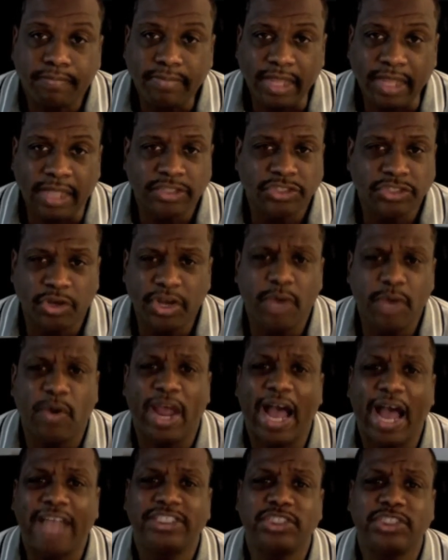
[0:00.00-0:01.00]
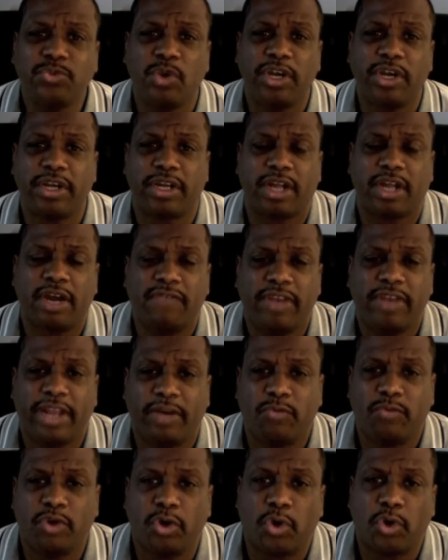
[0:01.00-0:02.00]
So anyway, I just wanted to cover
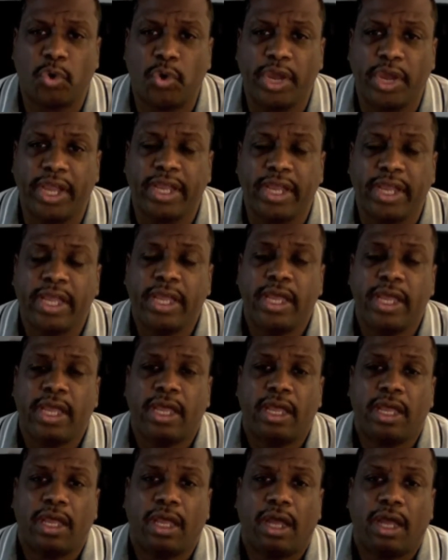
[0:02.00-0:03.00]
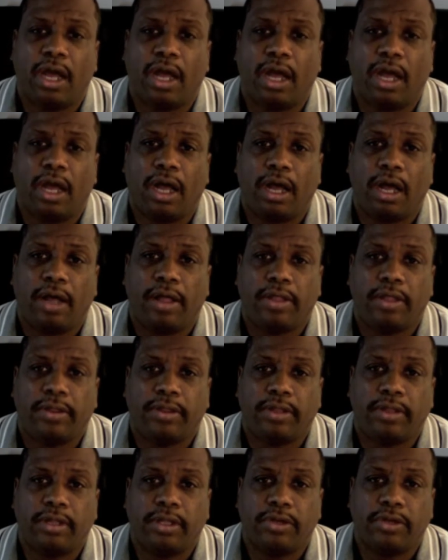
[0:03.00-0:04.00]
that real quick.
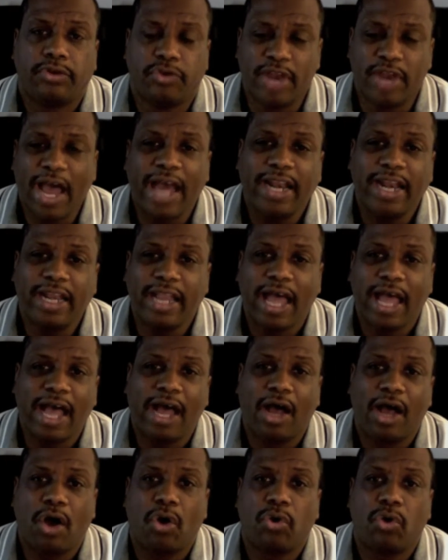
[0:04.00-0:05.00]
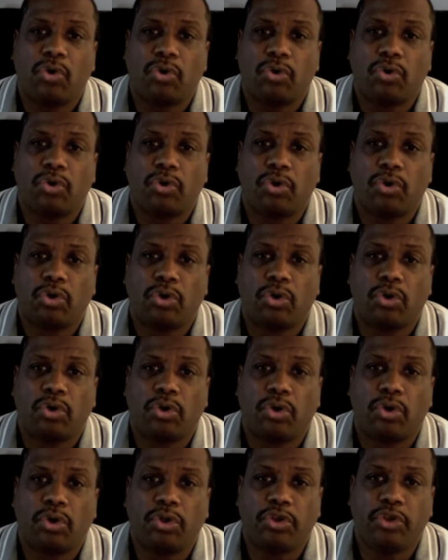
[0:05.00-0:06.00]
Do not allow
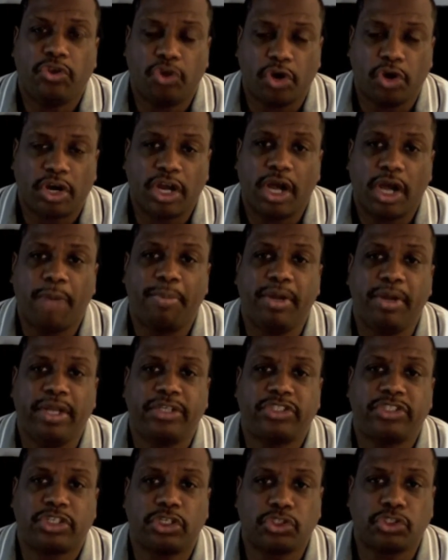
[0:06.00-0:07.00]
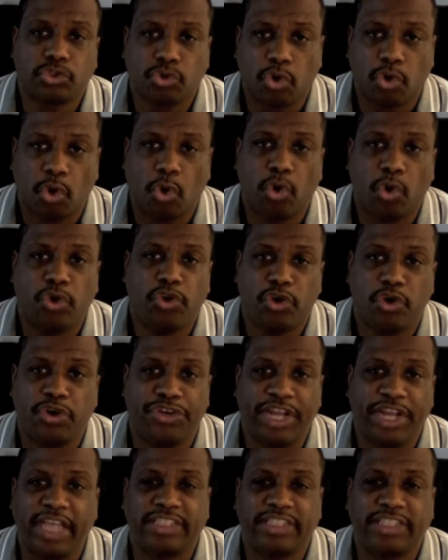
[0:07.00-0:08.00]
your company to control
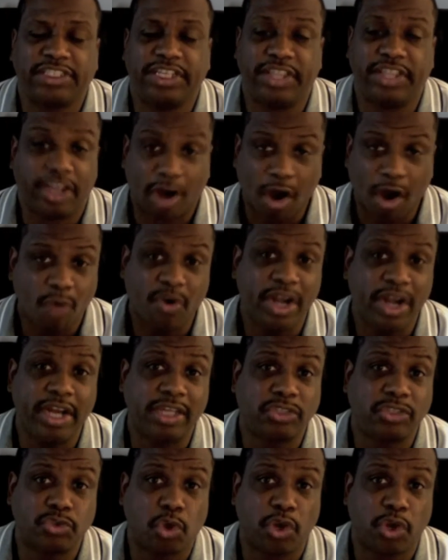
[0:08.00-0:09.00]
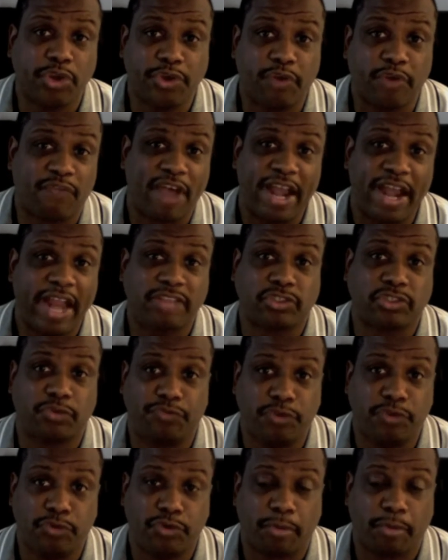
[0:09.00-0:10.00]
your destiny. They're already controlling your financial
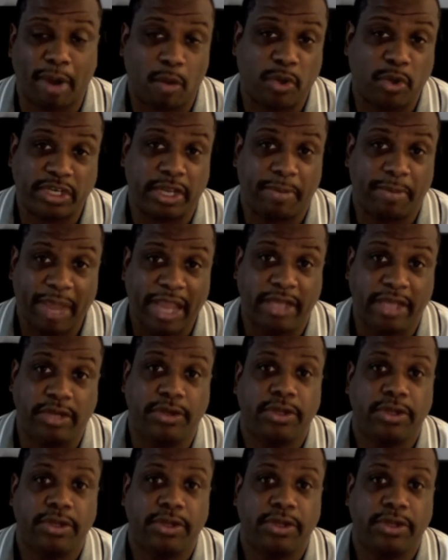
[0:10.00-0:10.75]
future by what they pay you.